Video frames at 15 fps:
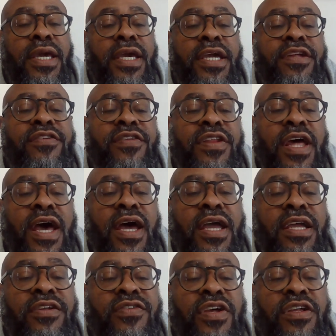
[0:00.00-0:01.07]
He's not,
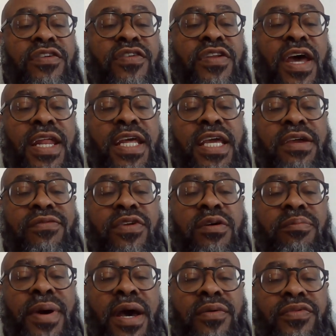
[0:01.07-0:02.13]
he says, not even
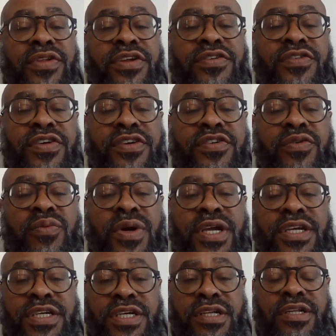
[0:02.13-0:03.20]
about this
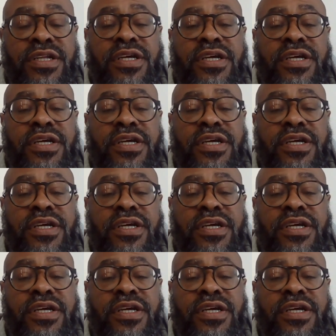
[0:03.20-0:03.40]
situation.